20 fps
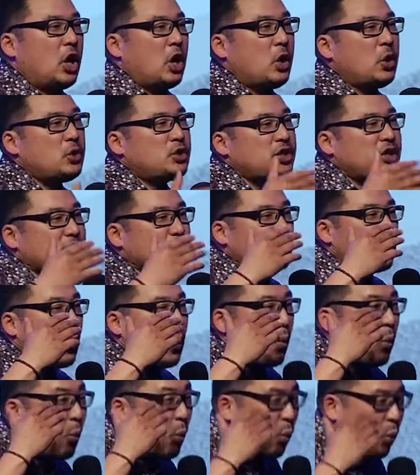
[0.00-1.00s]
who just
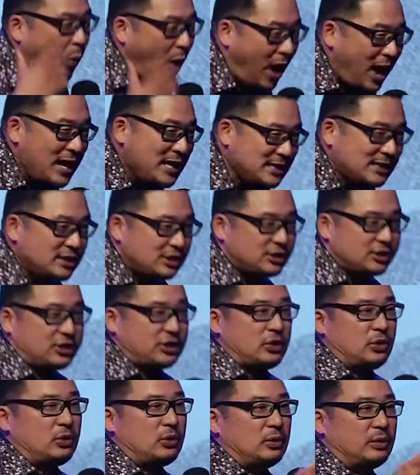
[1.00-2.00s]

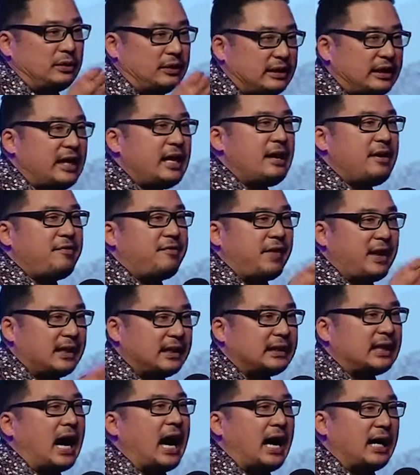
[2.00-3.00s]
wants to live a
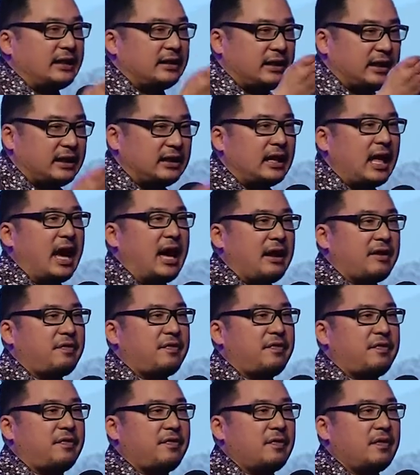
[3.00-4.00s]
godly
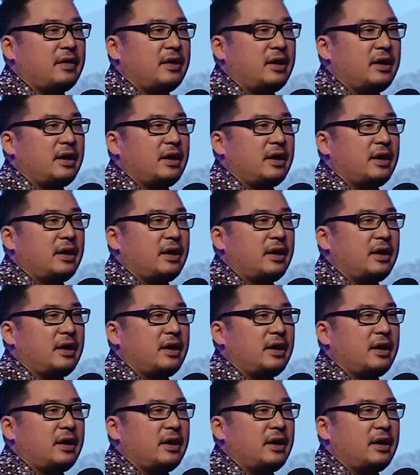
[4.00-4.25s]
life